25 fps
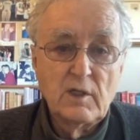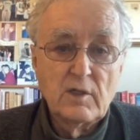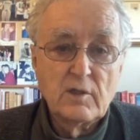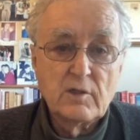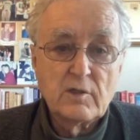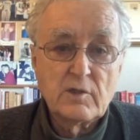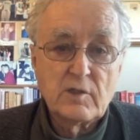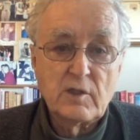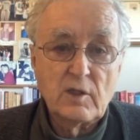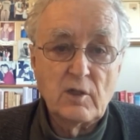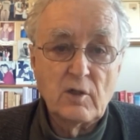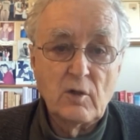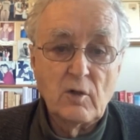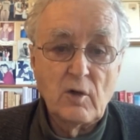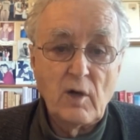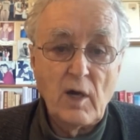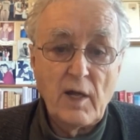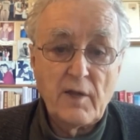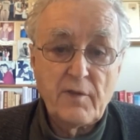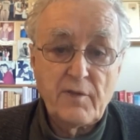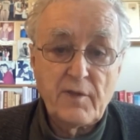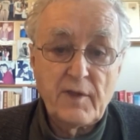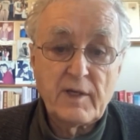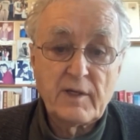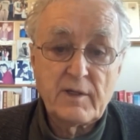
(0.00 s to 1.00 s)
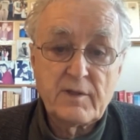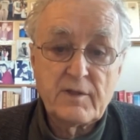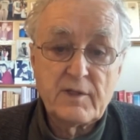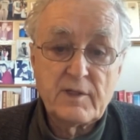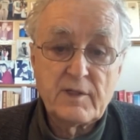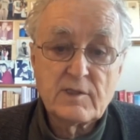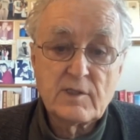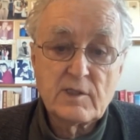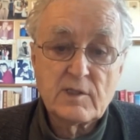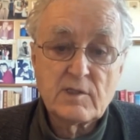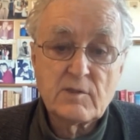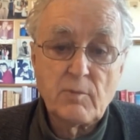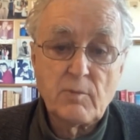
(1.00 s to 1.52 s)
So I think
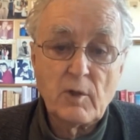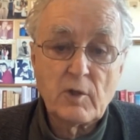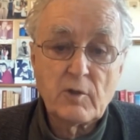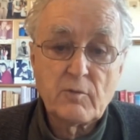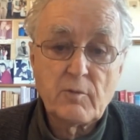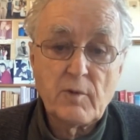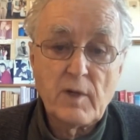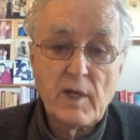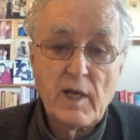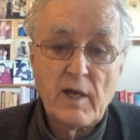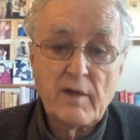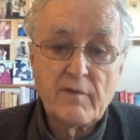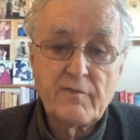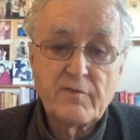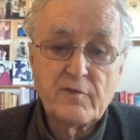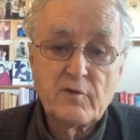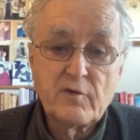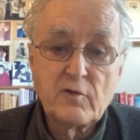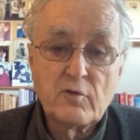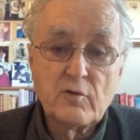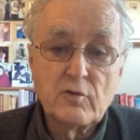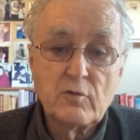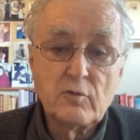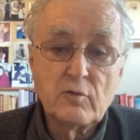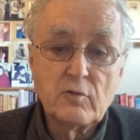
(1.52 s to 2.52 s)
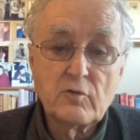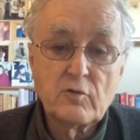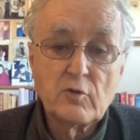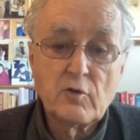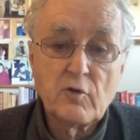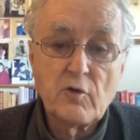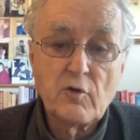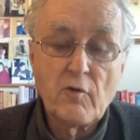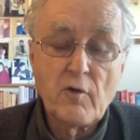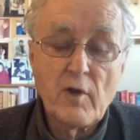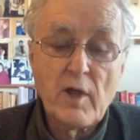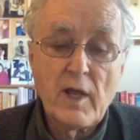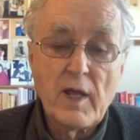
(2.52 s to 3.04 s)
this is what we have to do, to
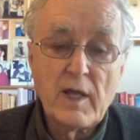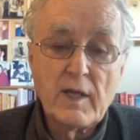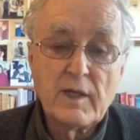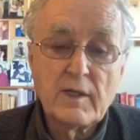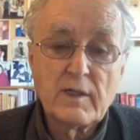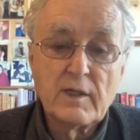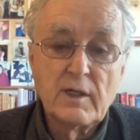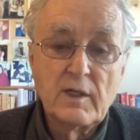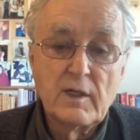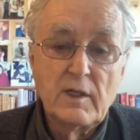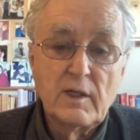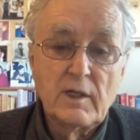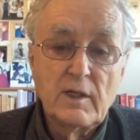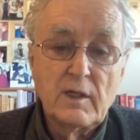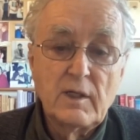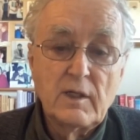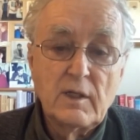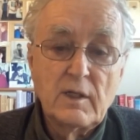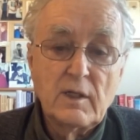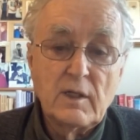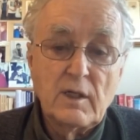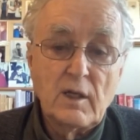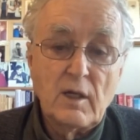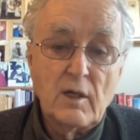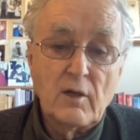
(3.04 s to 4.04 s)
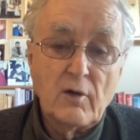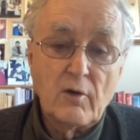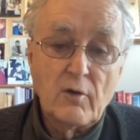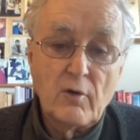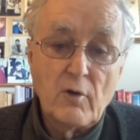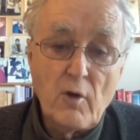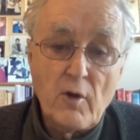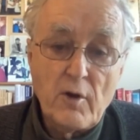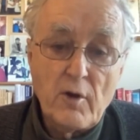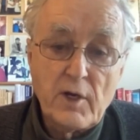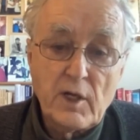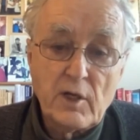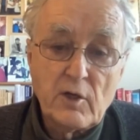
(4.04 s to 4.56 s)
create
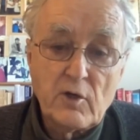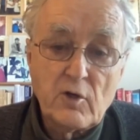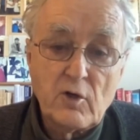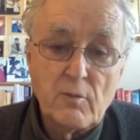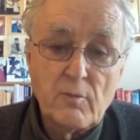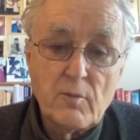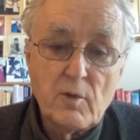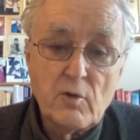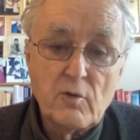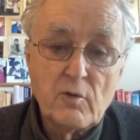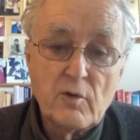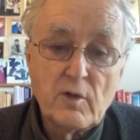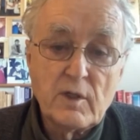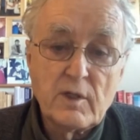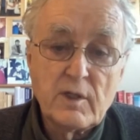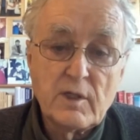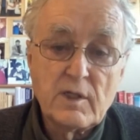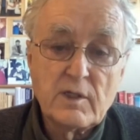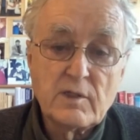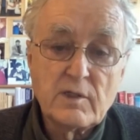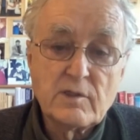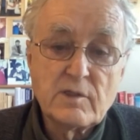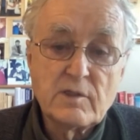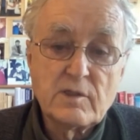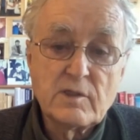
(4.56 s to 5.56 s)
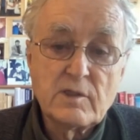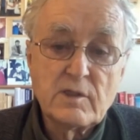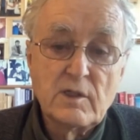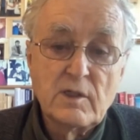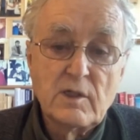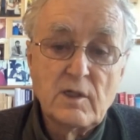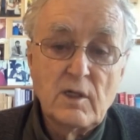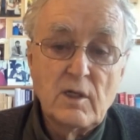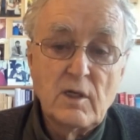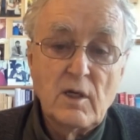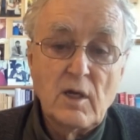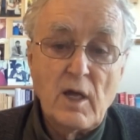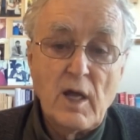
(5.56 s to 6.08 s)
learning communities
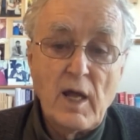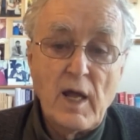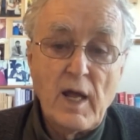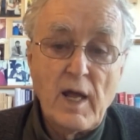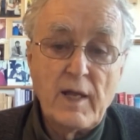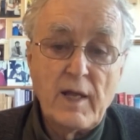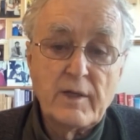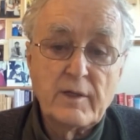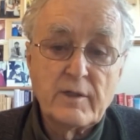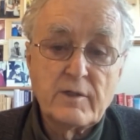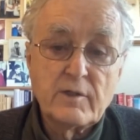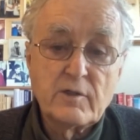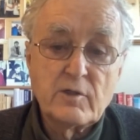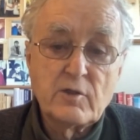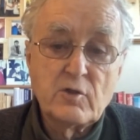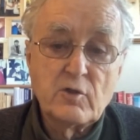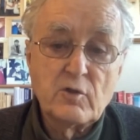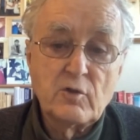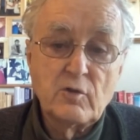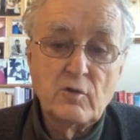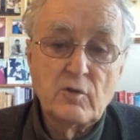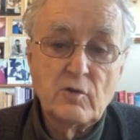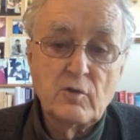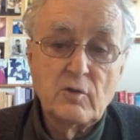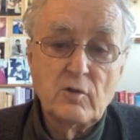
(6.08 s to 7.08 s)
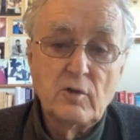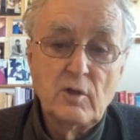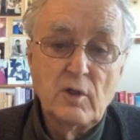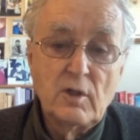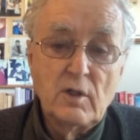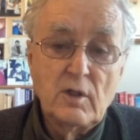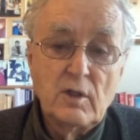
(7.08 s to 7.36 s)
and to